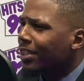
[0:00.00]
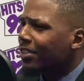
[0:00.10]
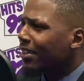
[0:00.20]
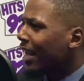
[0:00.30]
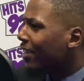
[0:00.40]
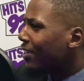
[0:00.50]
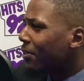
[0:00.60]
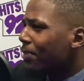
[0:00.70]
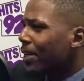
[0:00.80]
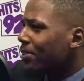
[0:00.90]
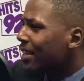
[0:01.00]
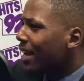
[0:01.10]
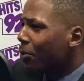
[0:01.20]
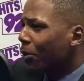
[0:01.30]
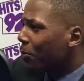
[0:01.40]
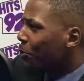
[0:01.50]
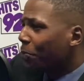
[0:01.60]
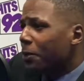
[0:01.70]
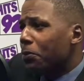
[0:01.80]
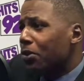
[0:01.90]
It's light enough outside where
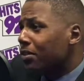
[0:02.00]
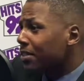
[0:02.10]
people can